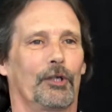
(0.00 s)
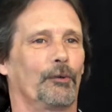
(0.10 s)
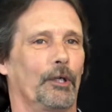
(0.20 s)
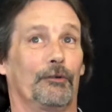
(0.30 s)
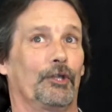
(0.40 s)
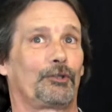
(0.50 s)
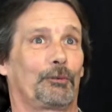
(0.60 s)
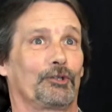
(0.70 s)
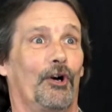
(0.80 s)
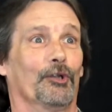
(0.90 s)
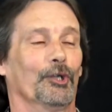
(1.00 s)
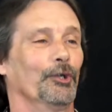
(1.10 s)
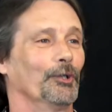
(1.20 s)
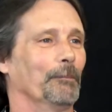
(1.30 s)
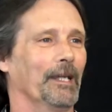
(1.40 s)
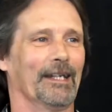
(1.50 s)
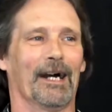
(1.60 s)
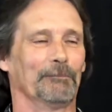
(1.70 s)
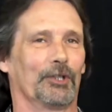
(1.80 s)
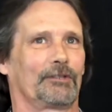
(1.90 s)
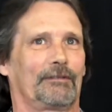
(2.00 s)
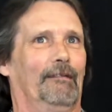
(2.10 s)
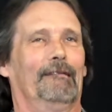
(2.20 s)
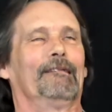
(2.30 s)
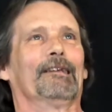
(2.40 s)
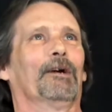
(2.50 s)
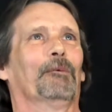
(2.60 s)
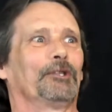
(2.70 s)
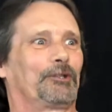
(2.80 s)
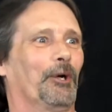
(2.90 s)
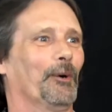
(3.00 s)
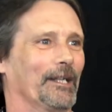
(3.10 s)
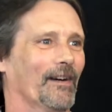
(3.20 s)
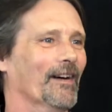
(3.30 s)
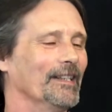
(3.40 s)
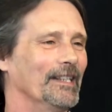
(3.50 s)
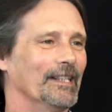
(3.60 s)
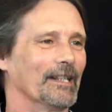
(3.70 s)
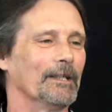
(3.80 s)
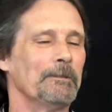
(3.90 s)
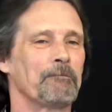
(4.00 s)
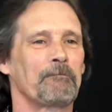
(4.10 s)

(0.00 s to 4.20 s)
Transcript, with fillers: so this was all new to me. I'm just, you know, what's going on here?